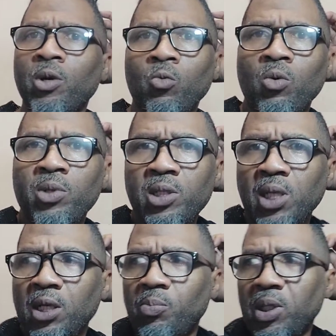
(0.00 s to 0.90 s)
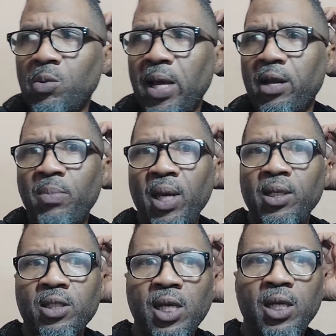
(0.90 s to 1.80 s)
A woman is incomplete without a man.
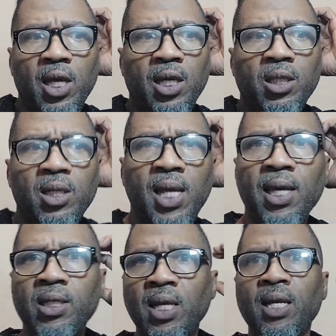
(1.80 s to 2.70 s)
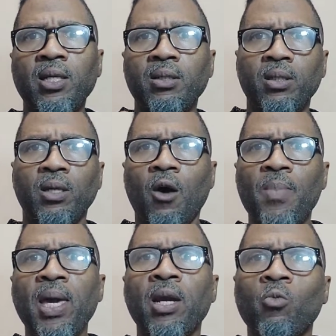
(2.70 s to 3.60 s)
See, at the end of the day, it take a
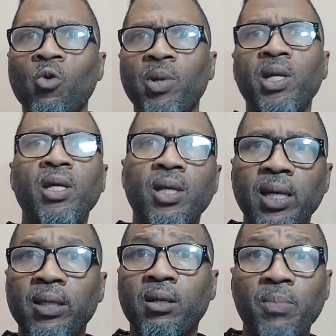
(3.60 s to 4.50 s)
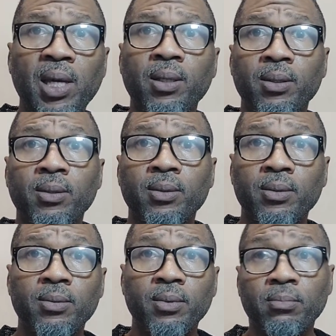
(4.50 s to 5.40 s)
man and a woman to get together to make
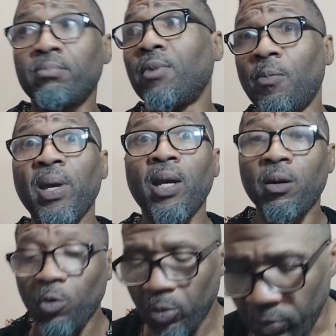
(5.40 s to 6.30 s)
a man and a woman.